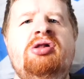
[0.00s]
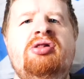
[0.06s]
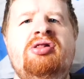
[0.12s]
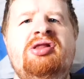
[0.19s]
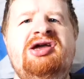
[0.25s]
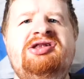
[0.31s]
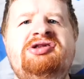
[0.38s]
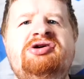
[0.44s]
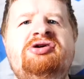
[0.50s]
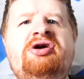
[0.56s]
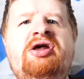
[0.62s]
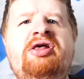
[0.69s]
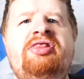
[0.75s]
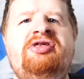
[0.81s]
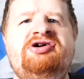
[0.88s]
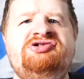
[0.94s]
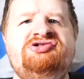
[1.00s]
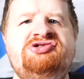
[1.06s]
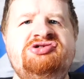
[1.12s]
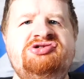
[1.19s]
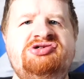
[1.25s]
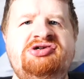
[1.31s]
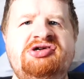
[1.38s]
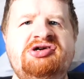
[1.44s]
later this
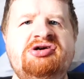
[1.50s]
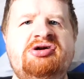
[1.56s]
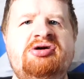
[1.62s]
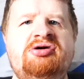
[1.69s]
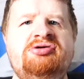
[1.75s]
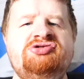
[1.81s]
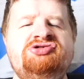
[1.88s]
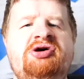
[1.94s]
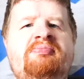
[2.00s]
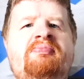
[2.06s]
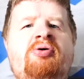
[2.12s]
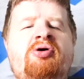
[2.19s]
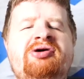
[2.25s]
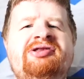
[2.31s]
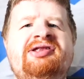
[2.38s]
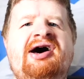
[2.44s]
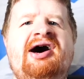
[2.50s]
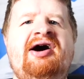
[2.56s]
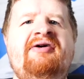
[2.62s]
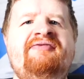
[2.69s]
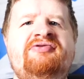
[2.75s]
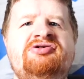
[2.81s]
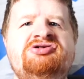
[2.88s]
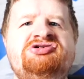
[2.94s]
year, some point
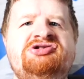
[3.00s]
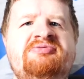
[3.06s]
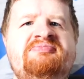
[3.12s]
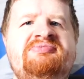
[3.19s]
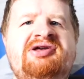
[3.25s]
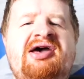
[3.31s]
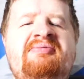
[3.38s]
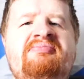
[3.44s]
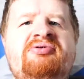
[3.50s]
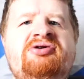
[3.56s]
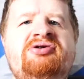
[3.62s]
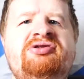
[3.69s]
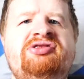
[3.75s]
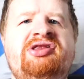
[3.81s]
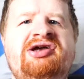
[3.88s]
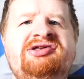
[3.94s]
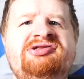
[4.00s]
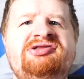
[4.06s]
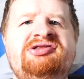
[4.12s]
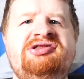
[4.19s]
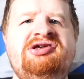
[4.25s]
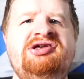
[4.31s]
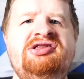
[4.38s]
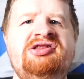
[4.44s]
after September
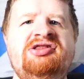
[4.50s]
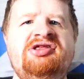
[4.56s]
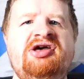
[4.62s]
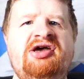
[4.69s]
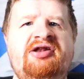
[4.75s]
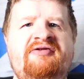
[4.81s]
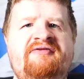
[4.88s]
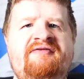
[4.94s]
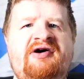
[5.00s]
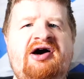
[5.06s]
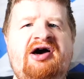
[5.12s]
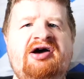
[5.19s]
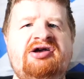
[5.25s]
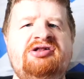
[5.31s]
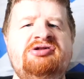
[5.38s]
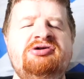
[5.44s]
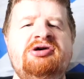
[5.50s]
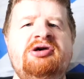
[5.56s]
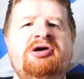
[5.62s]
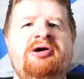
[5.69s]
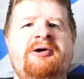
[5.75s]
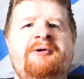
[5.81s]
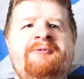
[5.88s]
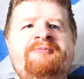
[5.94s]
19th in fact.
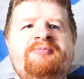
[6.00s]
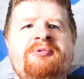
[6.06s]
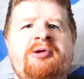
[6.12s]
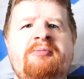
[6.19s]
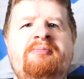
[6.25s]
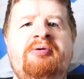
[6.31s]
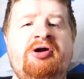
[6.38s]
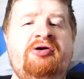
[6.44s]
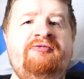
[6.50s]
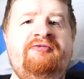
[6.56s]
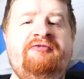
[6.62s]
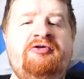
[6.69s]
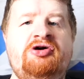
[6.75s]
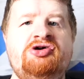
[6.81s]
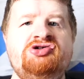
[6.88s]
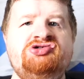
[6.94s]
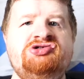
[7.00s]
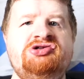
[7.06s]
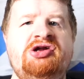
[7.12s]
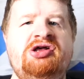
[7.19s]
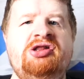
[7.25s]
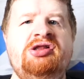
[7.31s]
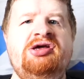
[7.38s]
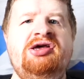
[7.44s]
But
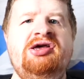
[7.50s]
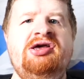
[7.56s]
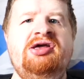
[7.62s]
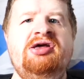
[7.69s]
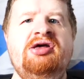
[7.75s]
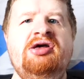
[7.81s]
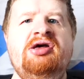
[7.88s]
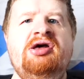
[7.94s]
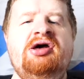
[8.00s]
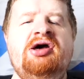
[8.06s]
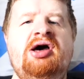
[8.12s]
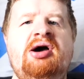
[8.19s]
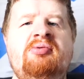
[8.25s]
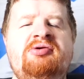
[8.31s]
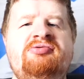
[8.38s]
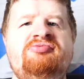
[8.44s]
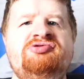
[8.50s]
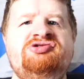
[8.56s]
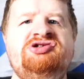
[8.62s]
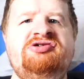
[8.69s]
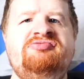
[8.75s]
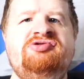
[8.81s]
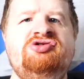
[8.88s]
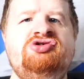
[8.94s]
unfortunately, uh, we
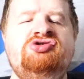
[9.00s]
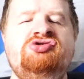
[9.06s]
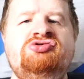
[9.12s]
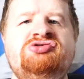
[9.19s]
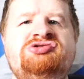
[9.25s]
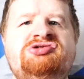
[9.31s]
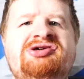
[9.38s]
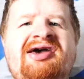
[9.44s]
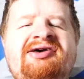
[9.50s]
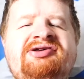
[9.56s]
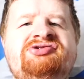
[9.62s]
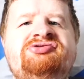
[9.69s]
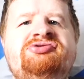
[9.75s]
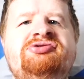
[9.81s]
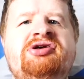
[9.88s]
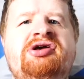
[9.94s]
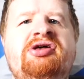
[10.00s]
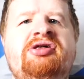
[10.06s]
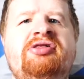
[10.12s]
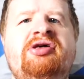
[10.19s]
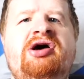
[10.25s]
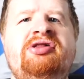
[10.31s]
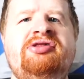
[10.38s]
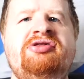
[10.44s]
received the news yesterday
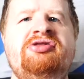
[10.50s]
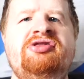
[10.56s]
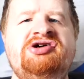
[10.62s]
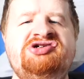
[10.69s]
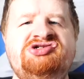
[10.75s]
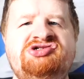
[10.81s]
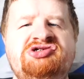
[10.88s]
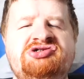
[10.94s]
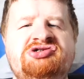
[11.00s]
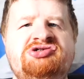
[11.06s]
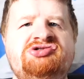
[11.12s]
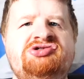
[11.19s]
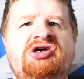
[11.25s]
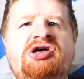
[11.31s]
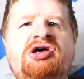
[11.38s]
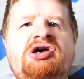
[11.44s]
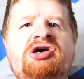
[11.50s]
that this year's